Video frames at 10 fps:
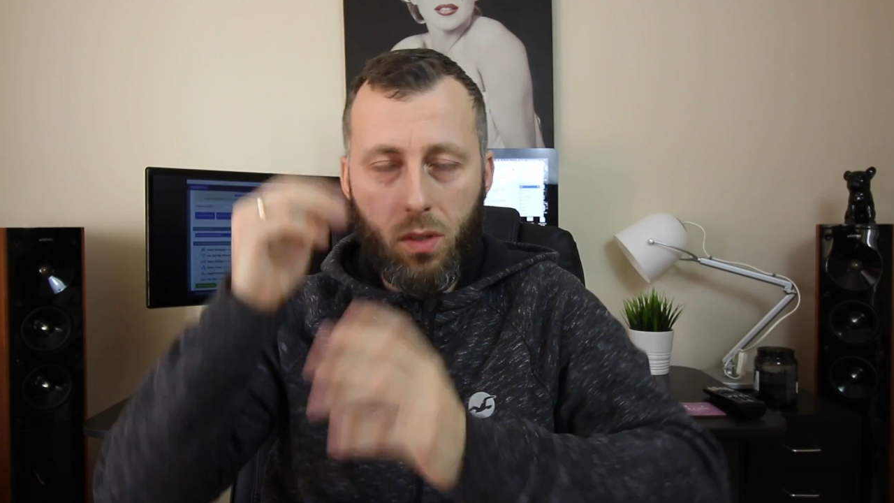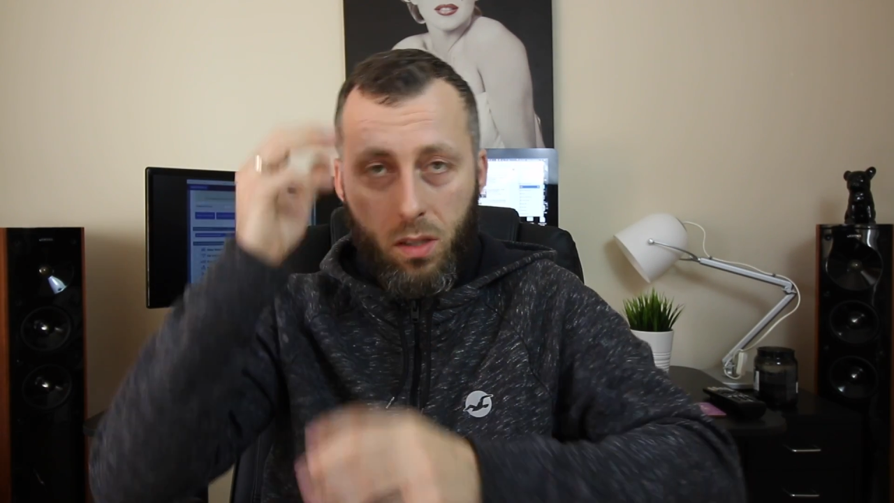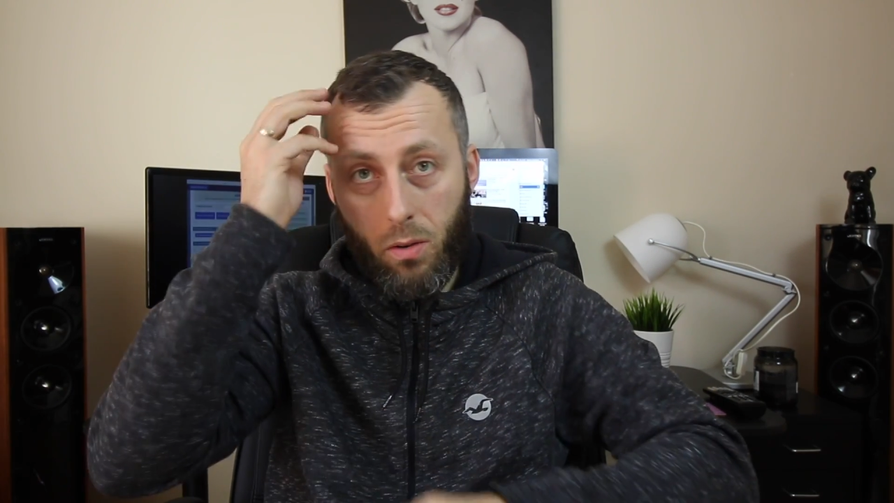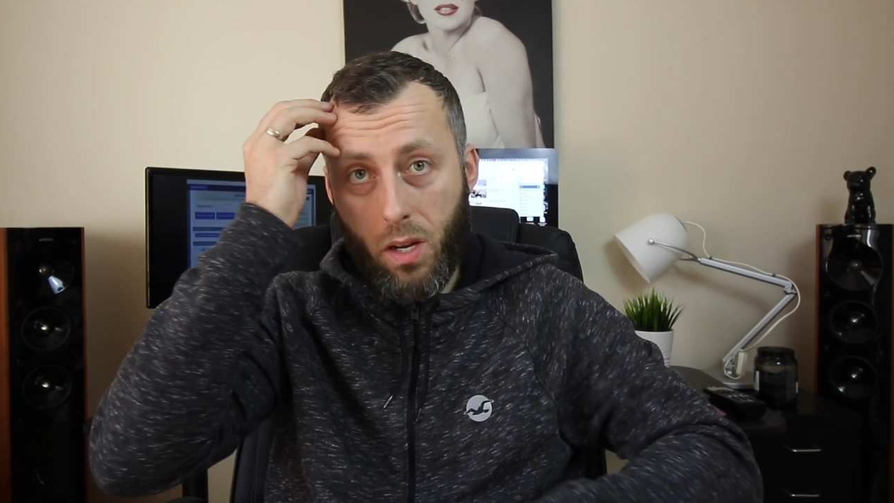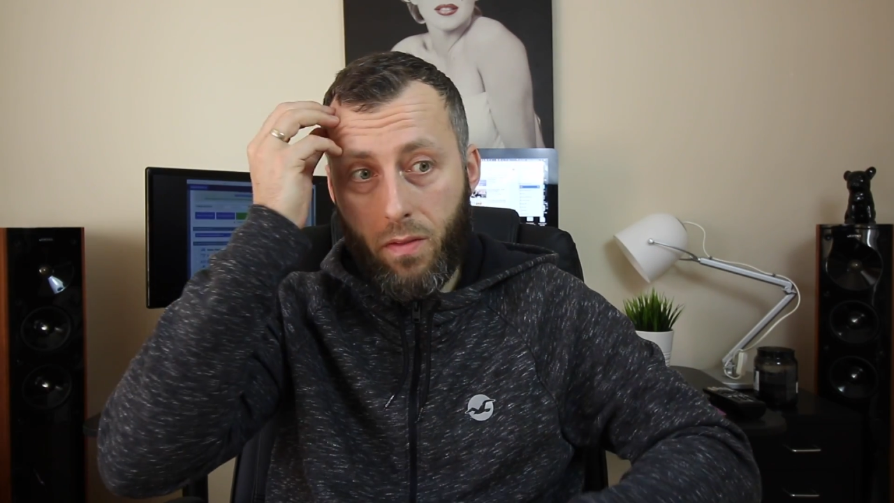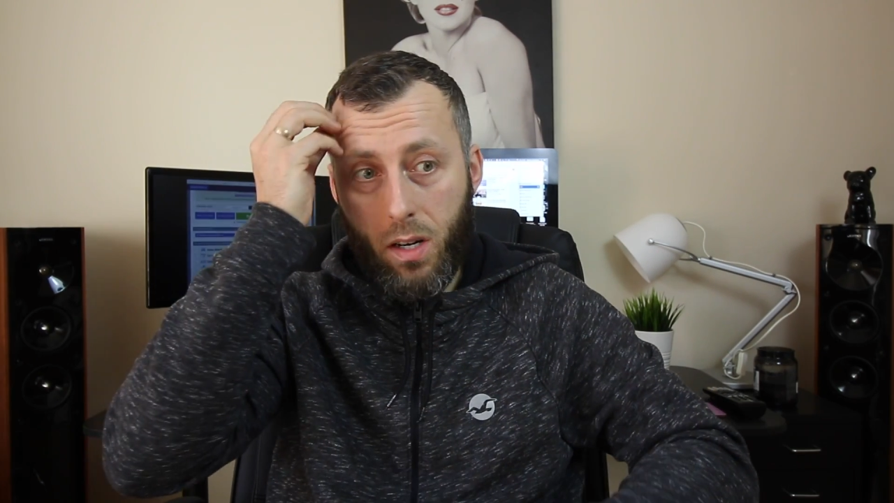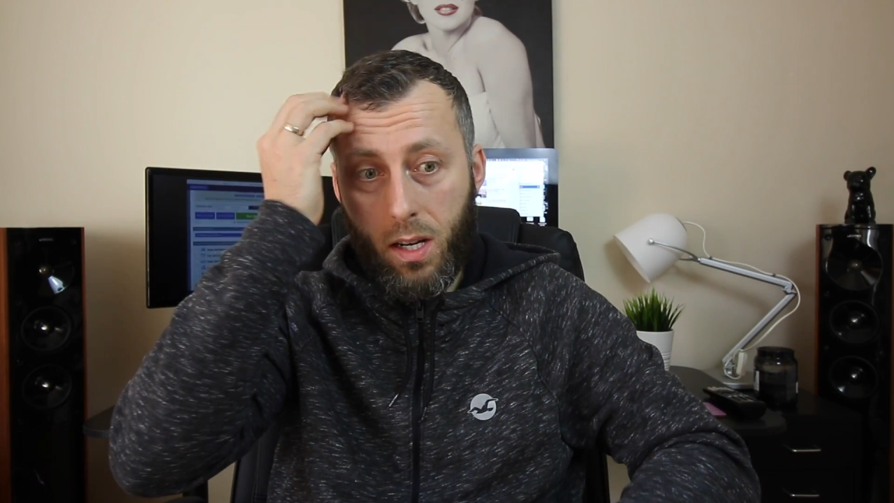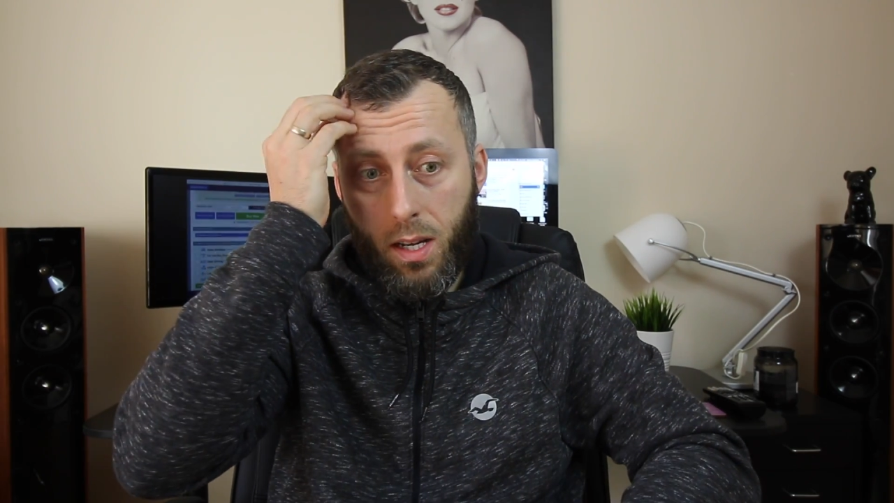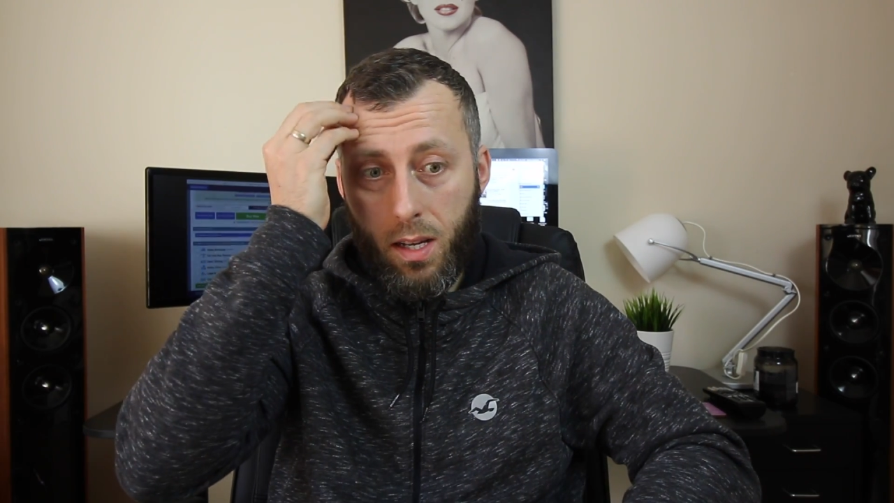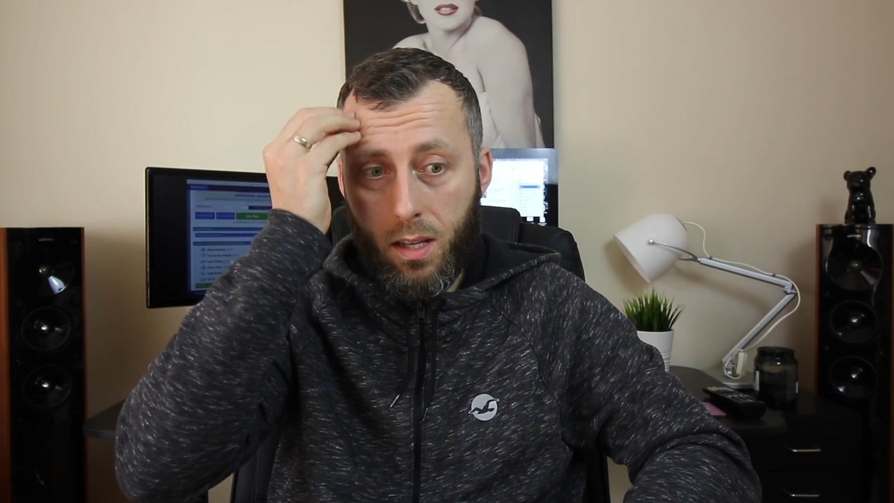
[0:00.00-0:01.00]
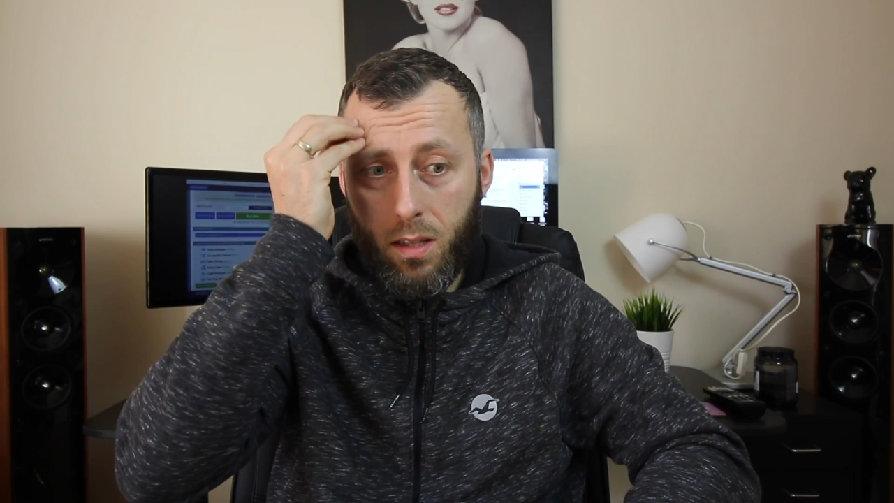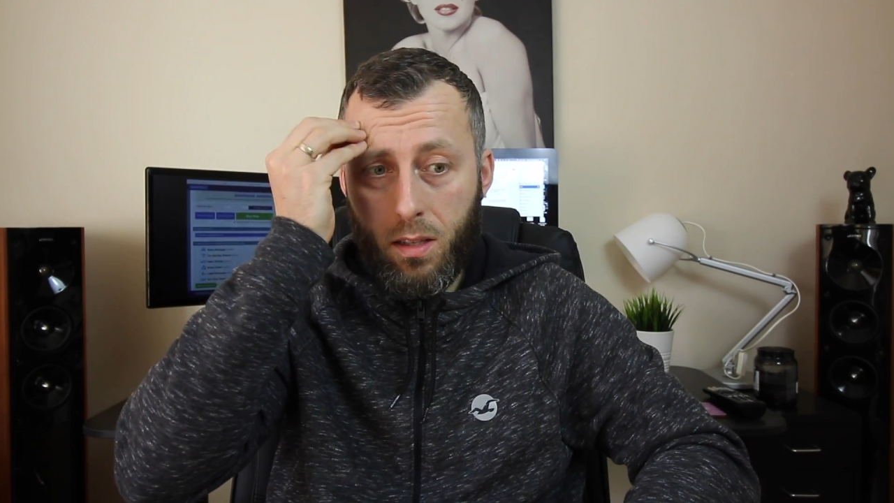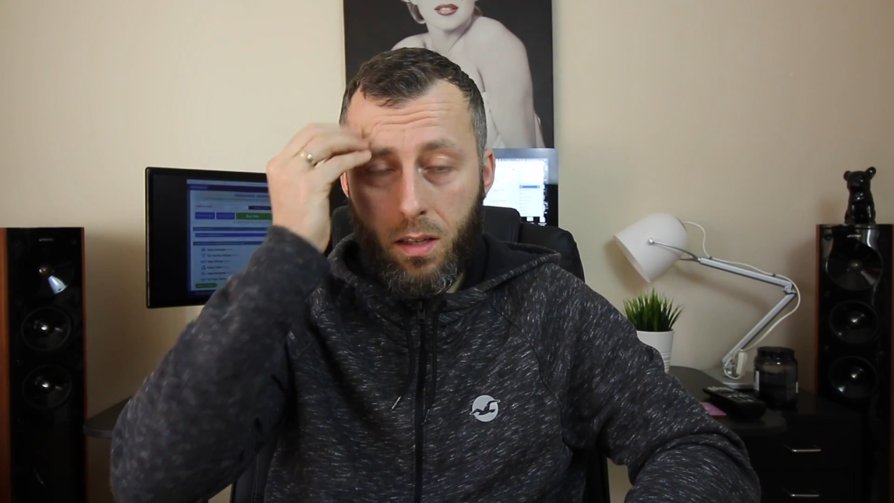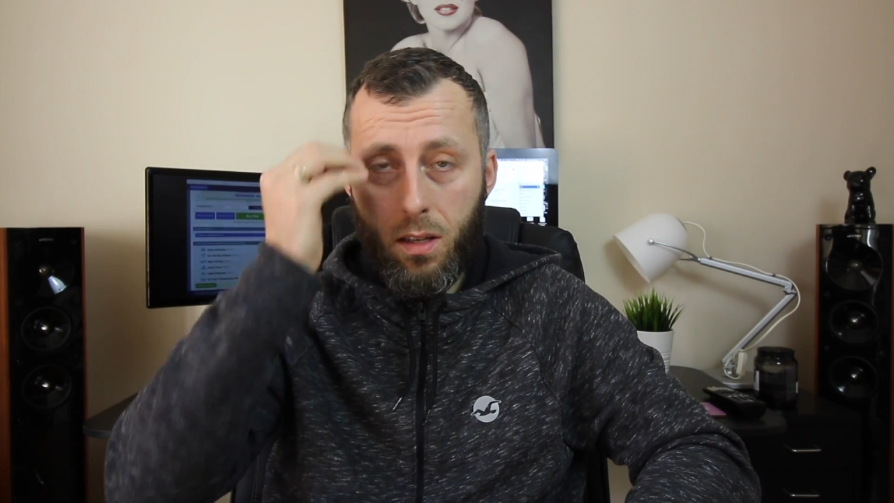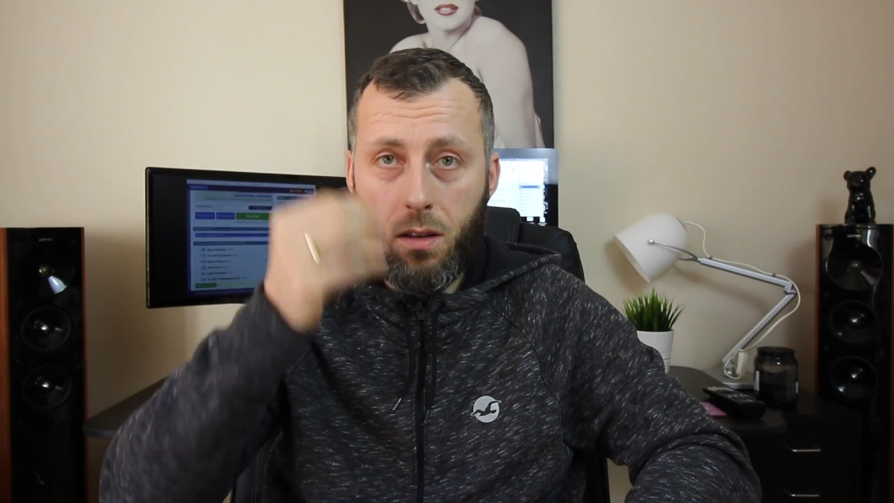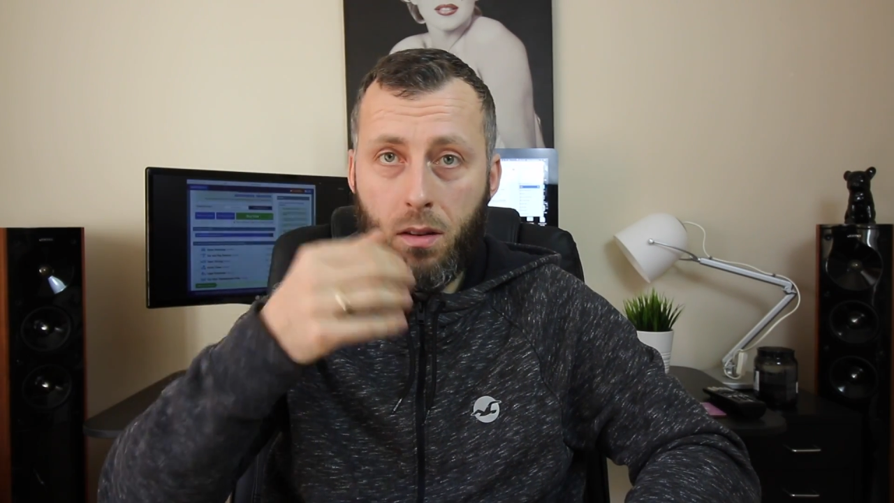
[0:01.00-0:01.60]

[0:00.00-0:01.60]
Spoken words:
whatsoever, and